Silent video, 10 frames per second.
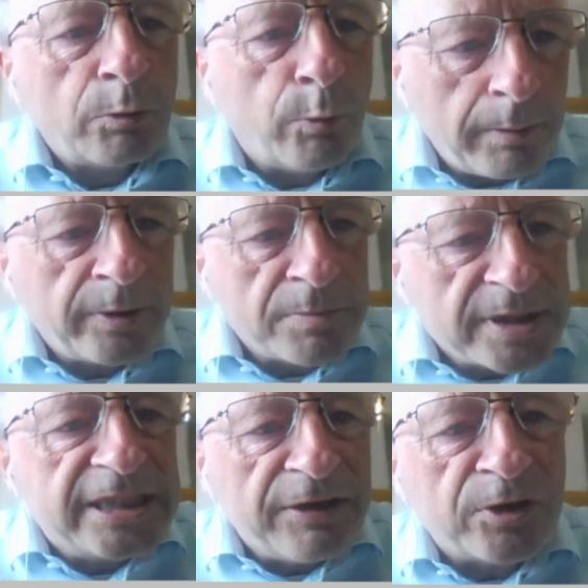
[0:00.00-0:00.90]
When it
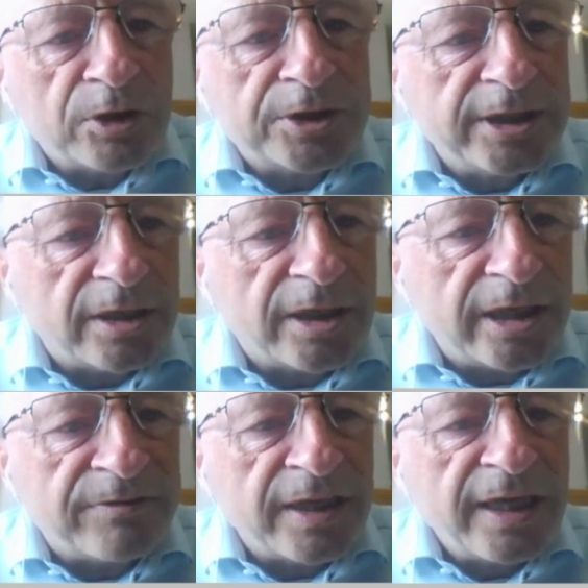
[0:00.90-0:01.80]
becomes a difficulty in your
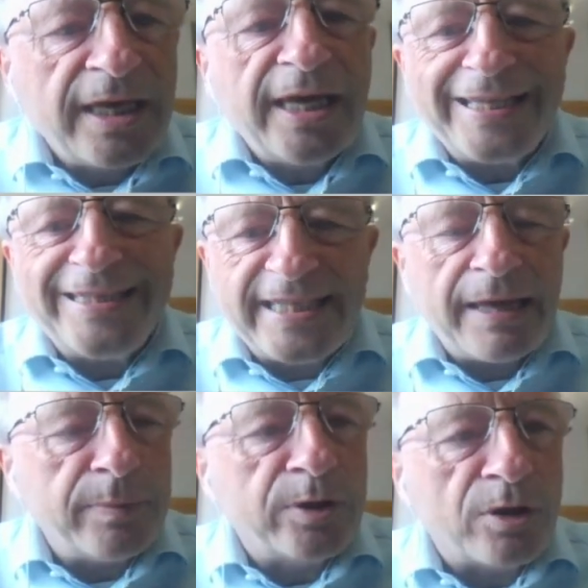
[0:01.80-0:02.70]
life, it
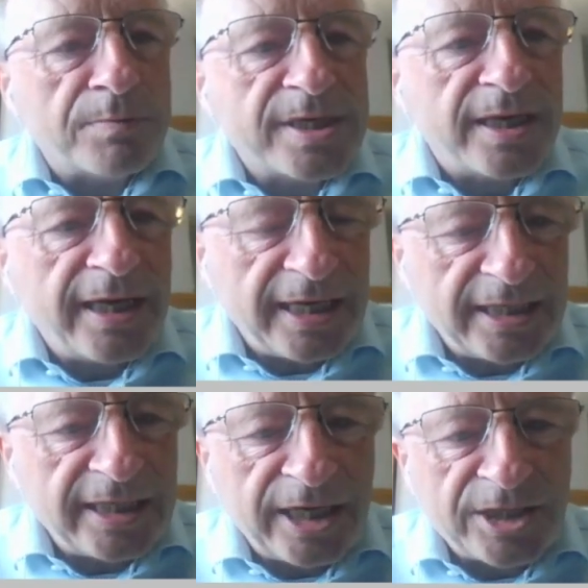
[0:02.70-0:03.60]
then becomes
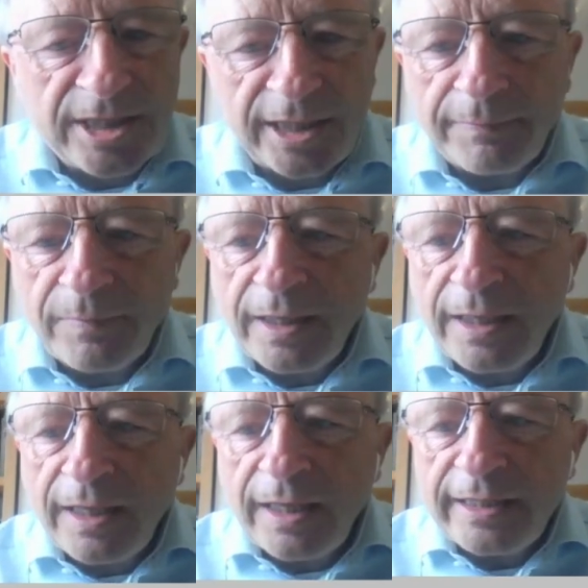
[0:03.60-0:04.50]
ADHD.
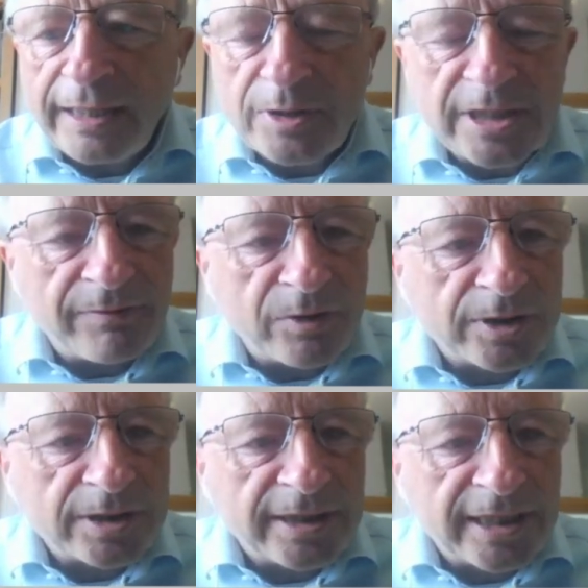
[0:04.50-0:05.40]
Then just have a
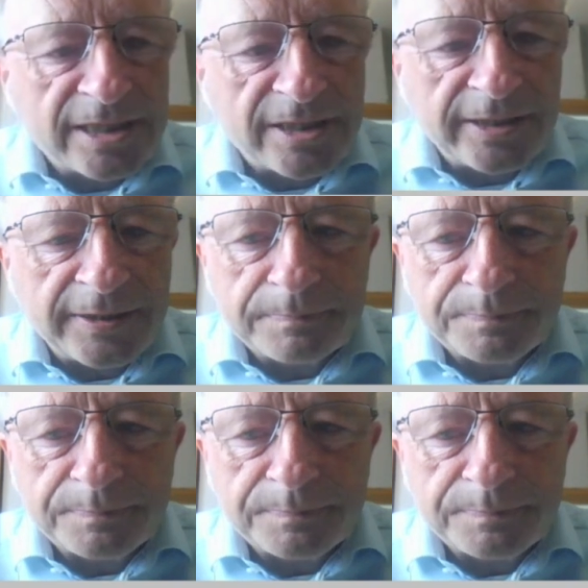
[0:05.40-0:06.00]
look at the next slide.